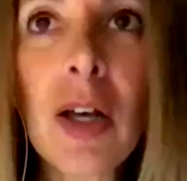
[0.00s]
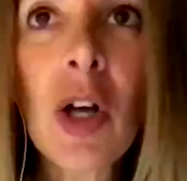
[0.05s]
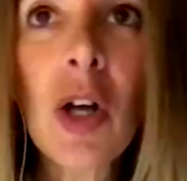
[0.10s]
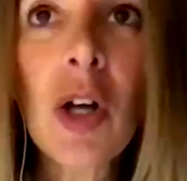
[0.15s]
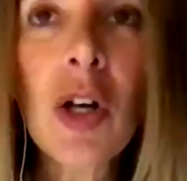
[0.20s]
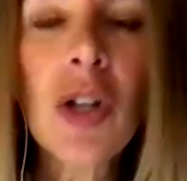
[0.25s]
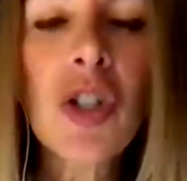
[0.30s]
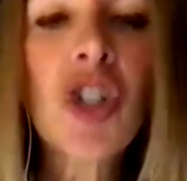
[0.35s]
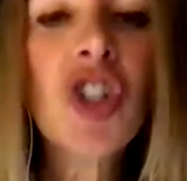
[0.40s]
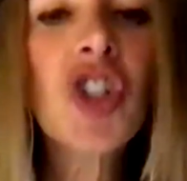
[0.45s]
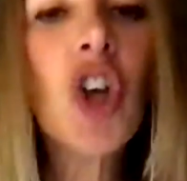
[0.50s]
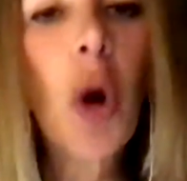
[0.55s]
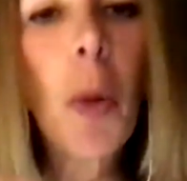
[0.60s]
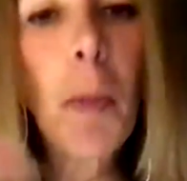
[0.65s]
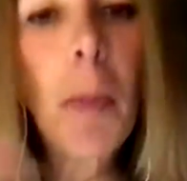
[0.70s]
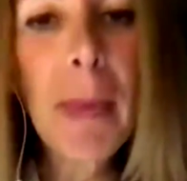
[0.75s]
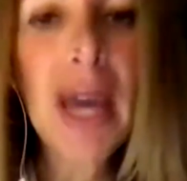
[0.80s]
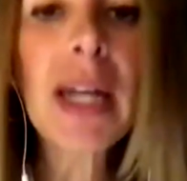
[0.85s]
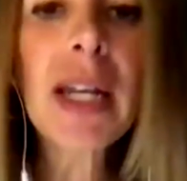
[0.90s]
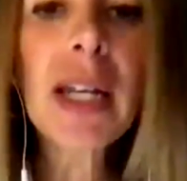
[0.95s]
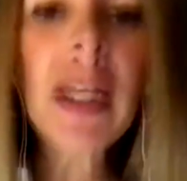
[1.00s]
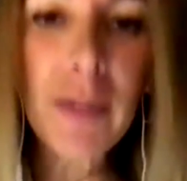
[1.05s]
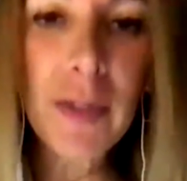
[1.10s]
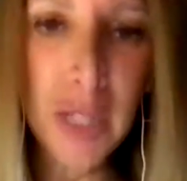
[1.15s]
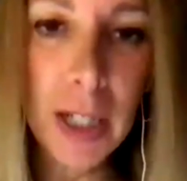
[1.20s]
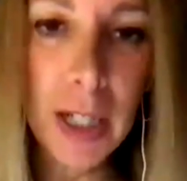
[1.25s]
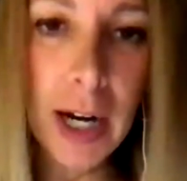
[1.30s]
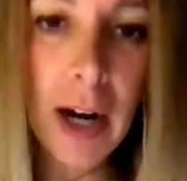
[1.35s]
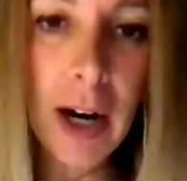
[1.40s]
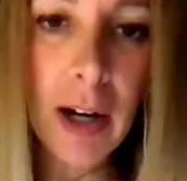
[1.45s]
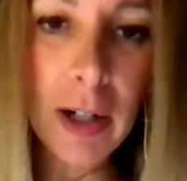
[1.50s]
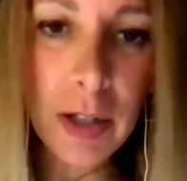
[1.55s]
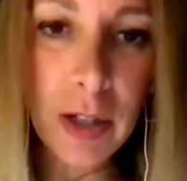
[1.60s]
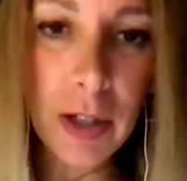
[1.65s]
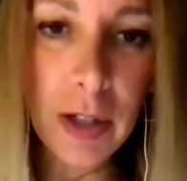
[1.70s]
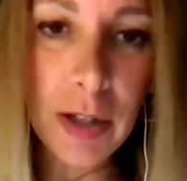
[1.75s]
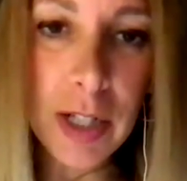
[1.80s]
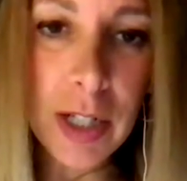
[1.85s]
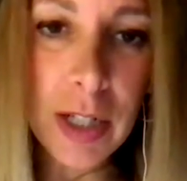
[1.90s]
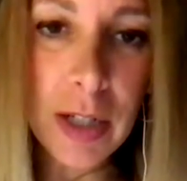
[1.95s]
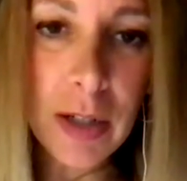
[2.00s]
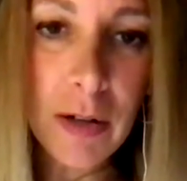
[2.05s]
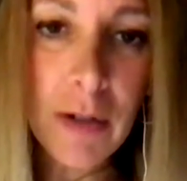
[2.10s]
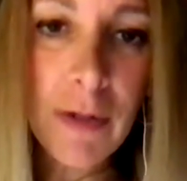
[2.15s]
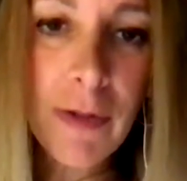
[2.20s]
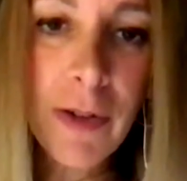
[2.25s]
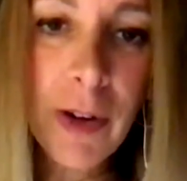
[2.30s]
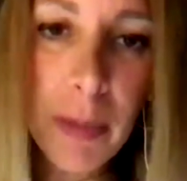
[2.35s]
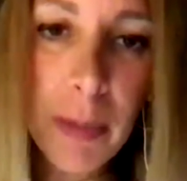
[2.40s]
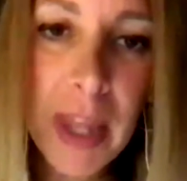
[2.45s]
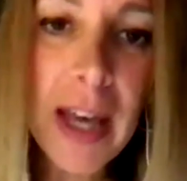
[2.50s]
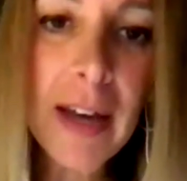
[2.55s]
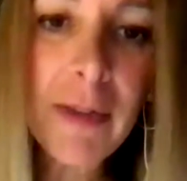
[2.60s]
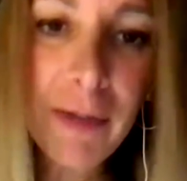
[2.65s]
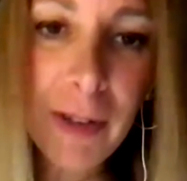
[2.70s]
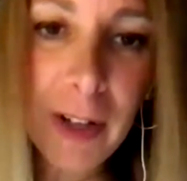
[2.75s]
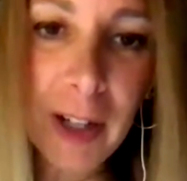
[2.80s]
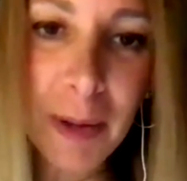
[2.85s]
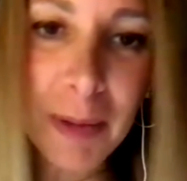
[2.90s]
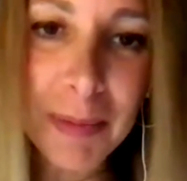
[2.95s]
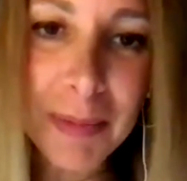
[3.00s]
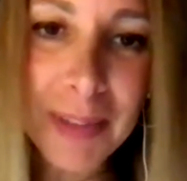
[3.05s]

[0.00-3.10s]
so many of the characters from that film,